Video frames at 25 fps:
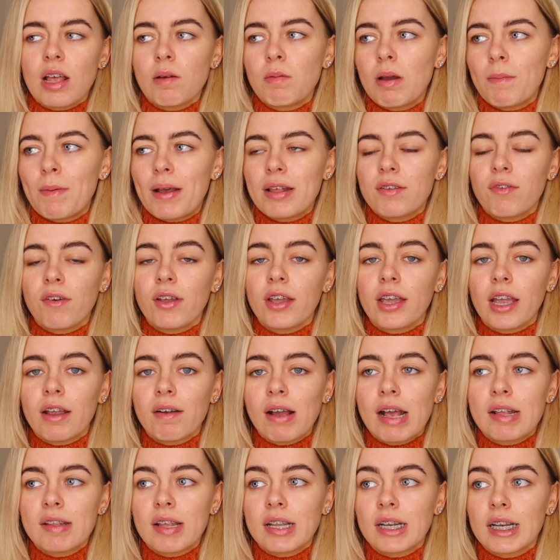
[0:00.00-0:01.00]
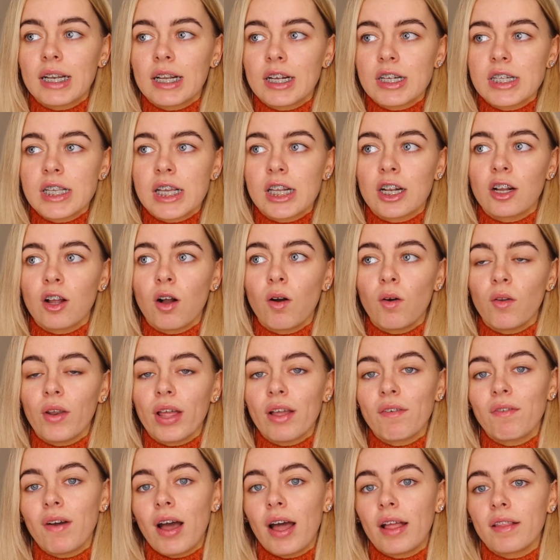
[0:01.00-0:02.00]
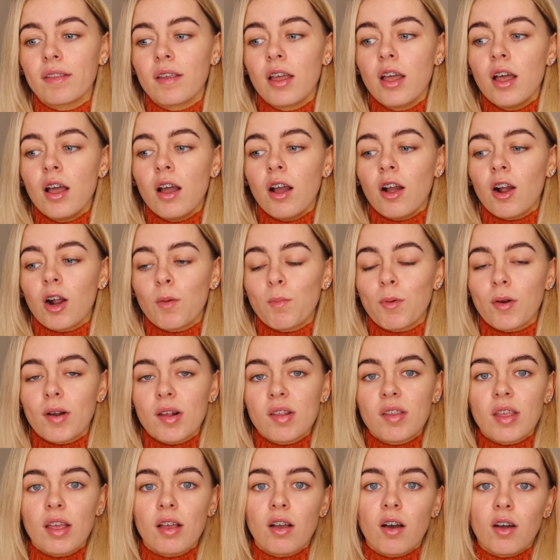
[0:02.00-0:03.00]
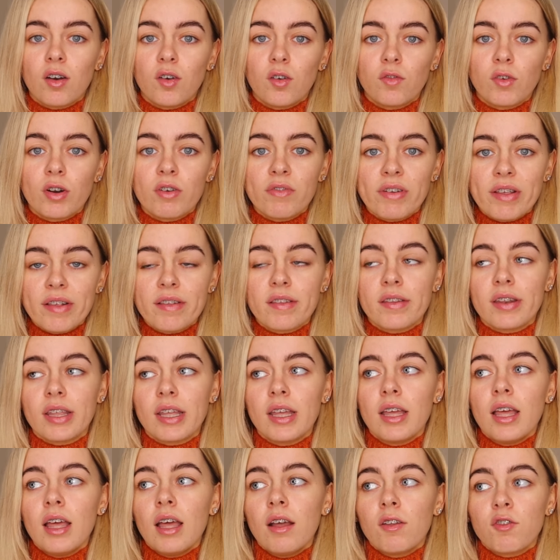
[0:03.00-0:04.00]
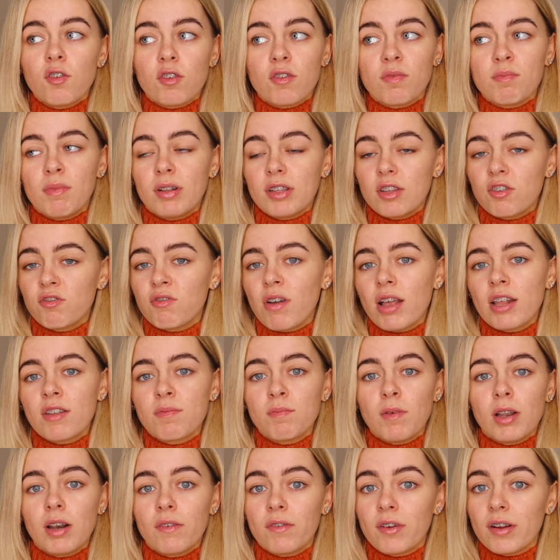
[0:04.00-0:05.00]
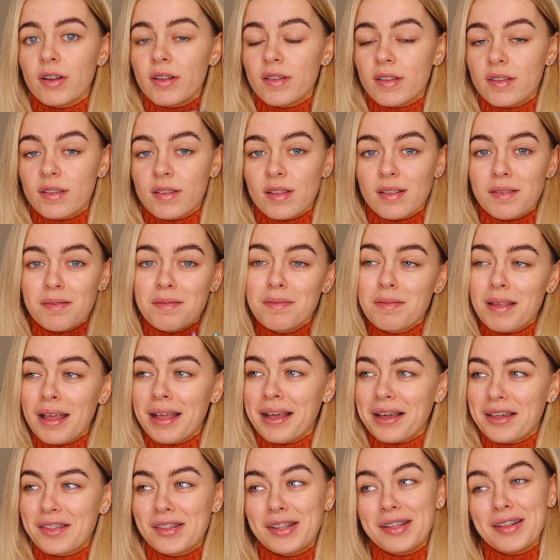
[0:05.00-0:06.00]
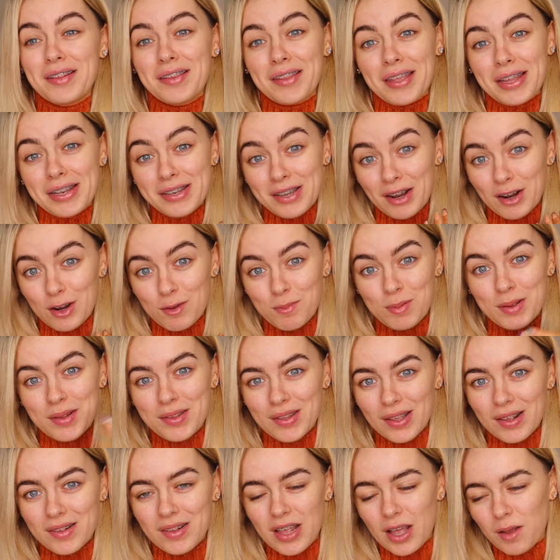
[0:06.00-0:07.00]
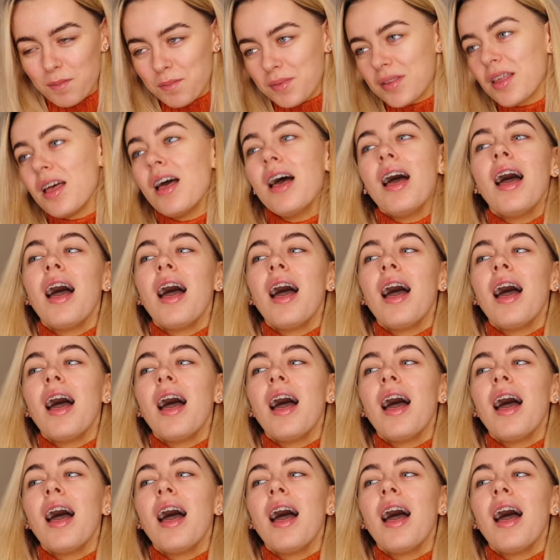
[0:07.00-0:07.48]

And my best friend Kira has had clear skin her whole life, and her poor skin, God love her, recently, just from all the stress from all of her actually skin therapist exams,